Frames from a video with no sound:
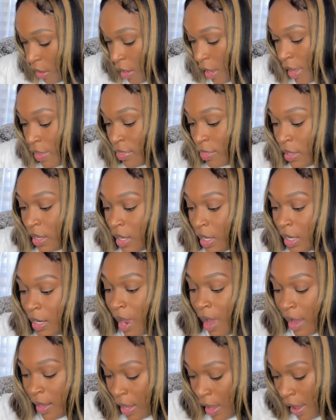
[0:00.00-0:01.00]
And then
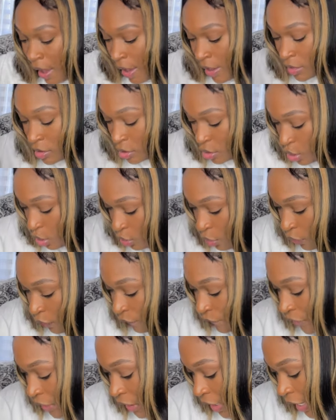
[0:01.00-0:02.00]
I got two
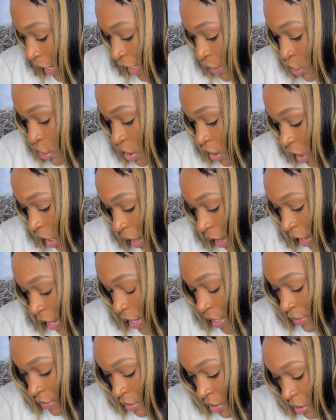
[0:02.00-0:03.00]

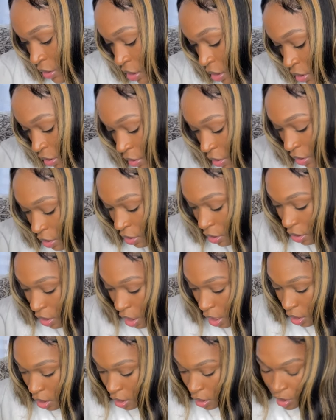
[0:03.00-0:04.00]
flashlights.
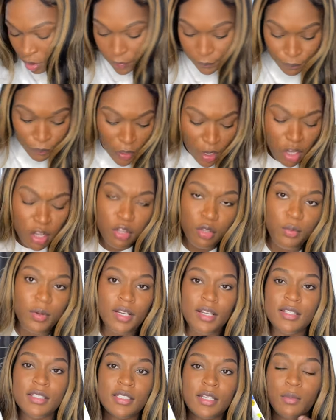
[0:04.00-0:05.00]
Um, the other one
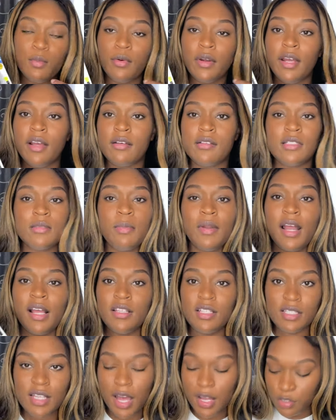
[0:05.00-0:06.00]
is somewhere else, but I
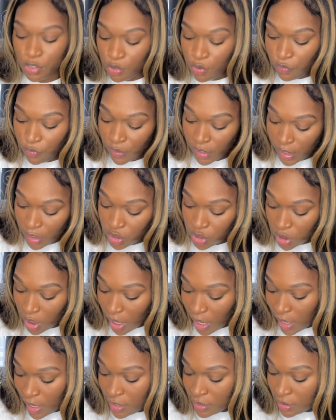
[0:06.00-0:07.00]
just got two
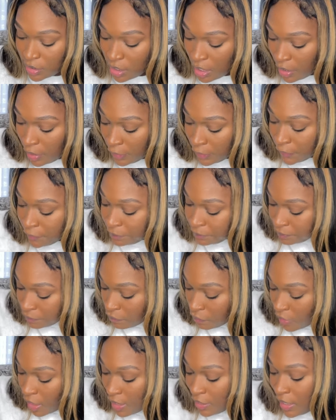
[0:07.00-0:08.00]
flashlights.
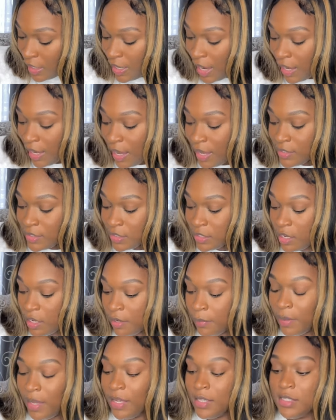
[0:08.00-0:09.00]
And then I got
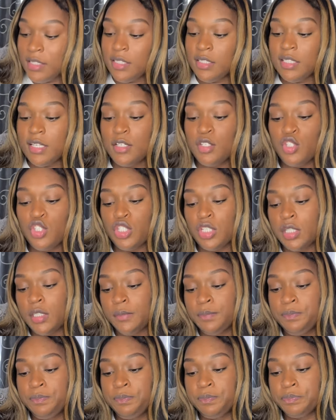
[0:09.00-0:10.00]
some
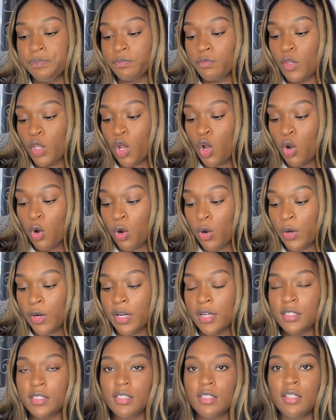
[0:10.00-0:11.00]
extension
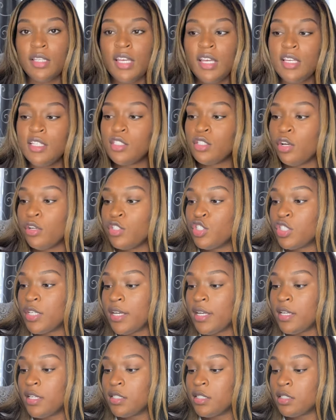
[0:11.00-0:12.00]
cords. These are
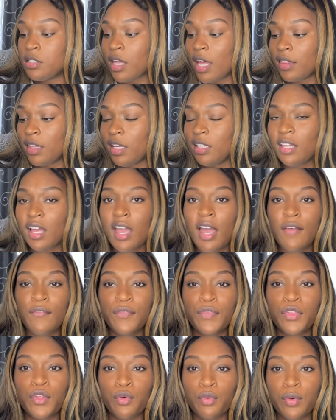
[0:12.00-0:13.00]
just, I think they have
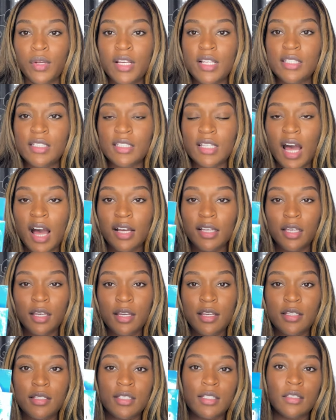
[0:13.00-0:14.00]
three
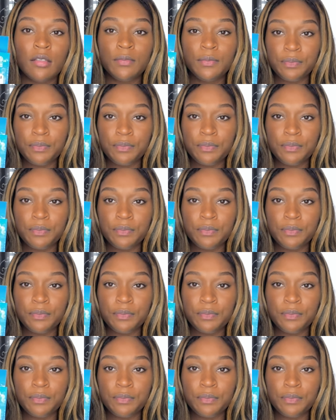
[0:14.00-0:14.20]
sockets.